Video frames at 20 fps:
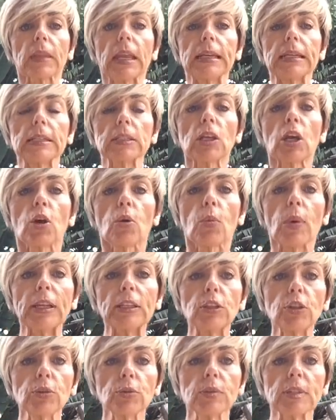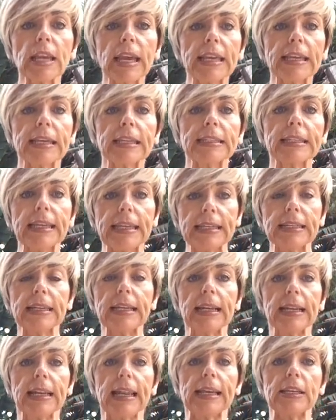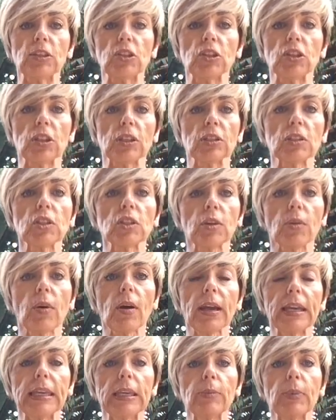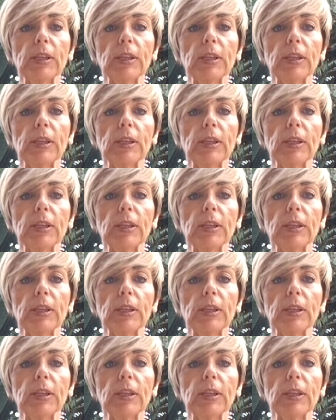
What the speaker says: is when you take an inhalation, so i.e.